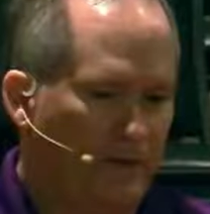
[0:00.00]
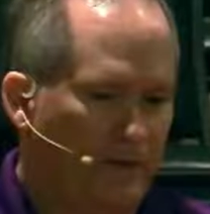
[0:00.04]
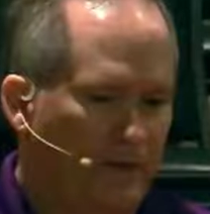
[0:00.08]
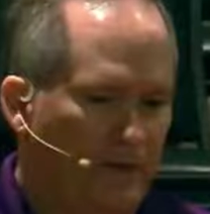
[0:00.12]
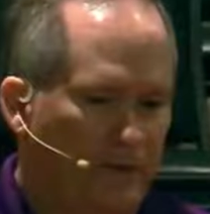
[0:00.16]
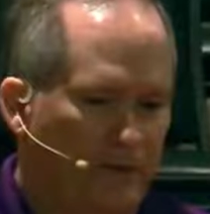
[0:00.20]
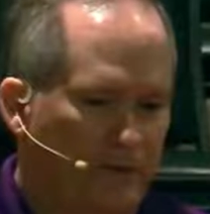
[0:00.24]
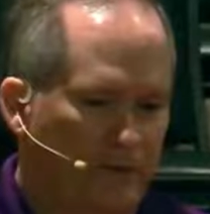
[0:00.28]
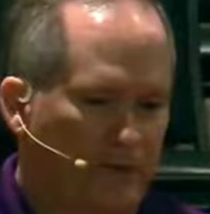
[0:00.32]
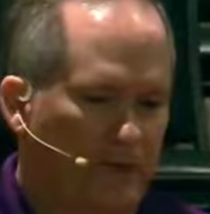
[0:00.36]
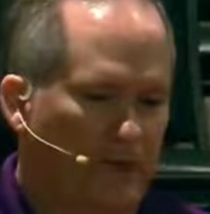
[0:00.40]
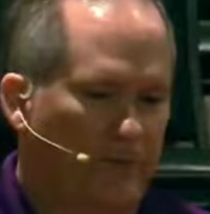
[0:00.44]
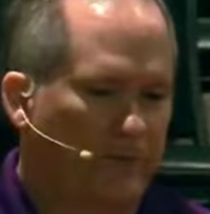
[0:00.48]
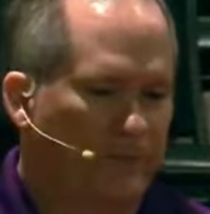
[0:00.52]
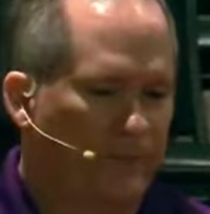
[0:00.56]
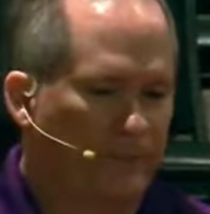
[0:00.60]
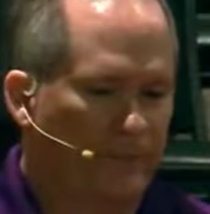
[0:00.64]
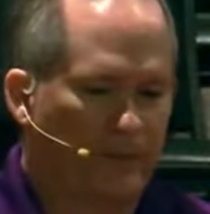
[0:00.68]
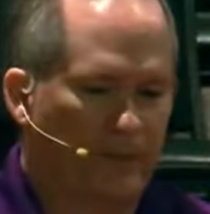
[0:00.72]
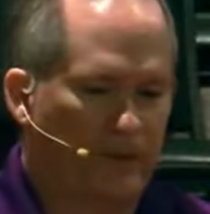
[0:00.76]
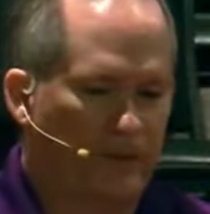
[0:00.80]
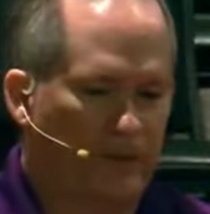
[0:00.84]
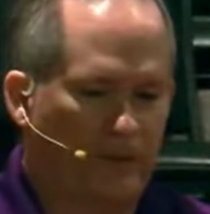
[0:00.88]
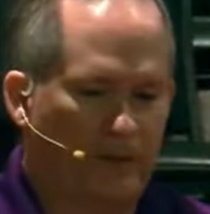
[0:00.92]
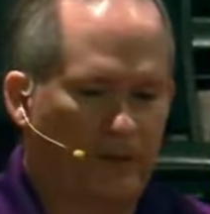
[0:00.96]
there's
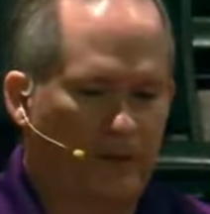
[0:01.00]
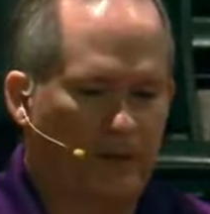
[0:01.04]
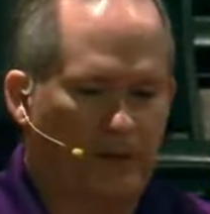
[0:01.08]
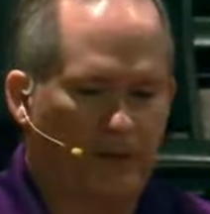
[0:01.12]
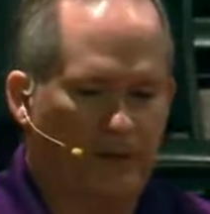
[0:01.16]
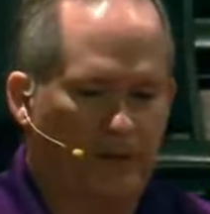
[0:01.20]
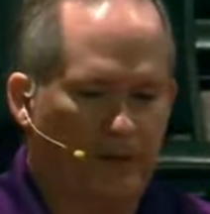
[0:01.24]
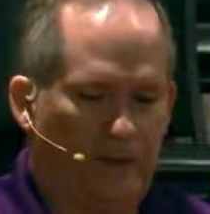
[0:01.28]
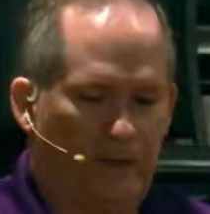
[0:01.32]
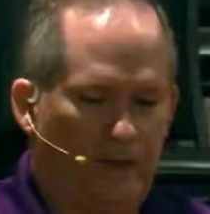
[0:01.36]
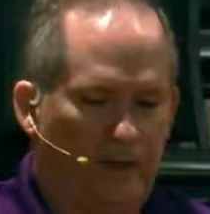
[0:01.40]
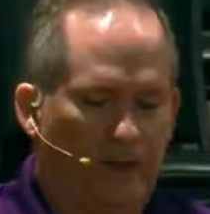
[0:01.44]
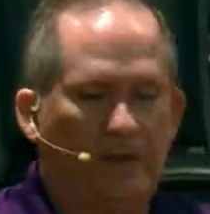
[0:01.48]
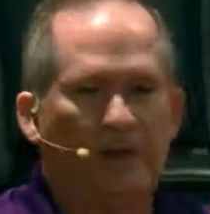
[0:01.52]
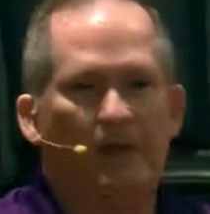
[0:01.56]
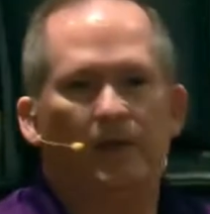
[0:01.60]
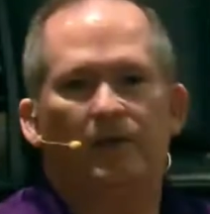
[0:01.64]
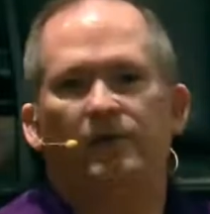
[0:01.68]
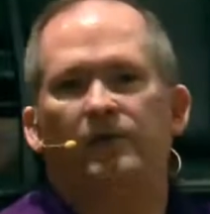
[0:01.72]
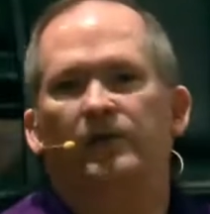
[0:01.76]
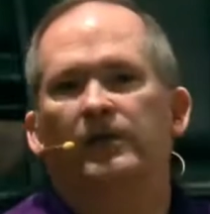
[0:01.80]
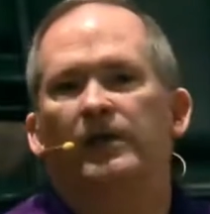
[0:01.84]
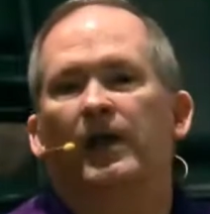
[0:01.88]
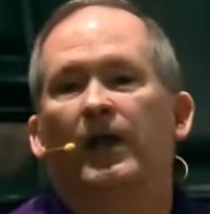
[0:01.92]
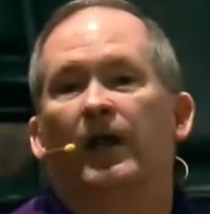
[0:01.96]
some
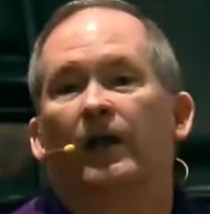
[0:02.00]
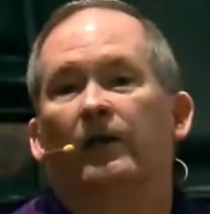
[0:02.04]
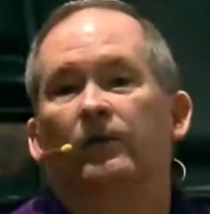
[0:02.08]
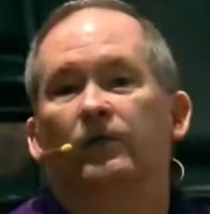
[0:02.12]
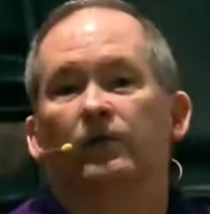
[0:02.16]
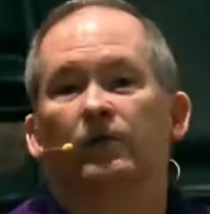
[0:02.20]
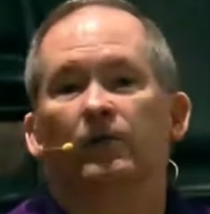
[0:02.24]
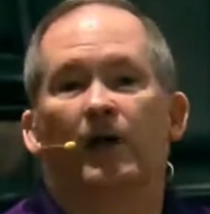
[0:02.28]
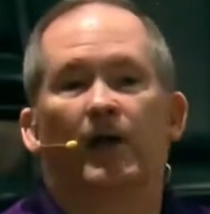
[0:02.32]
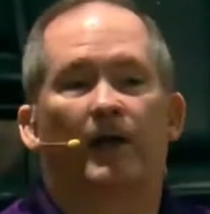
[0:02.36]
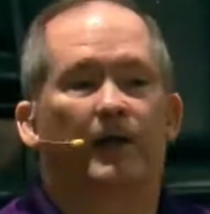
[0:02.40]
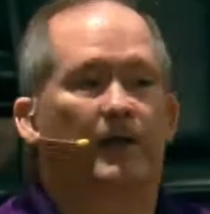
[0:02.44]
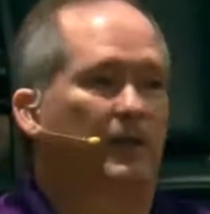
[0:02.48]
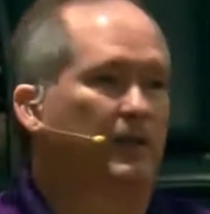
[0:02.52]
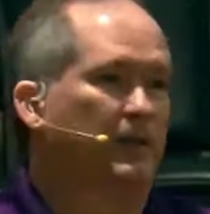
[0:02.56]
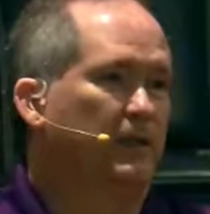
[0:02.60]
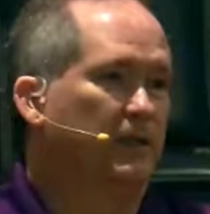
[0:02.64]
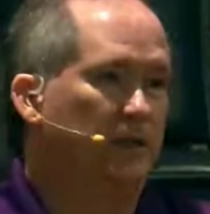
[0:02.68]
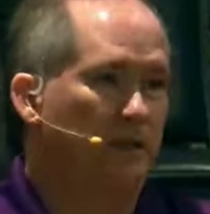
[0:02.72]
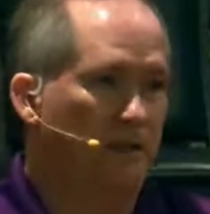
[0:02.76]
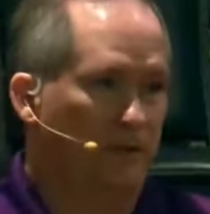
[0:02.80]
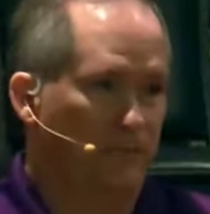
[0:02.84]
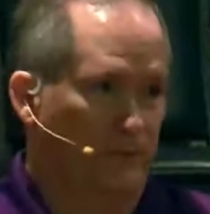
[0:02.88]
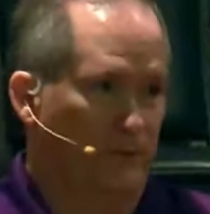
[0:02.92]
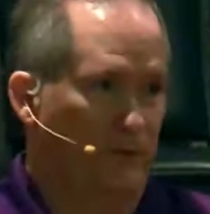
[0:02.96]
easy answer I can
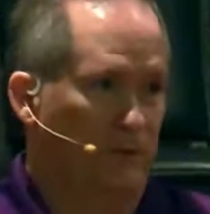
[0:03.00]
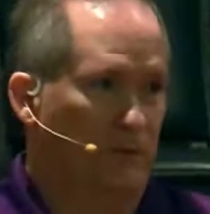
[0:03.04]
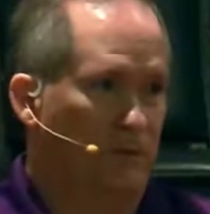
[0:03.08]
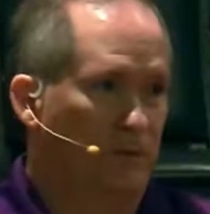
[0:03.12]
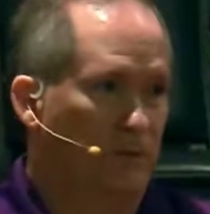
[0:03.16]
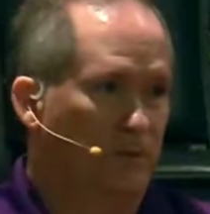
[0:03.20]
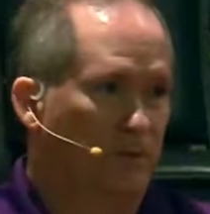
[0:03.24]
give you.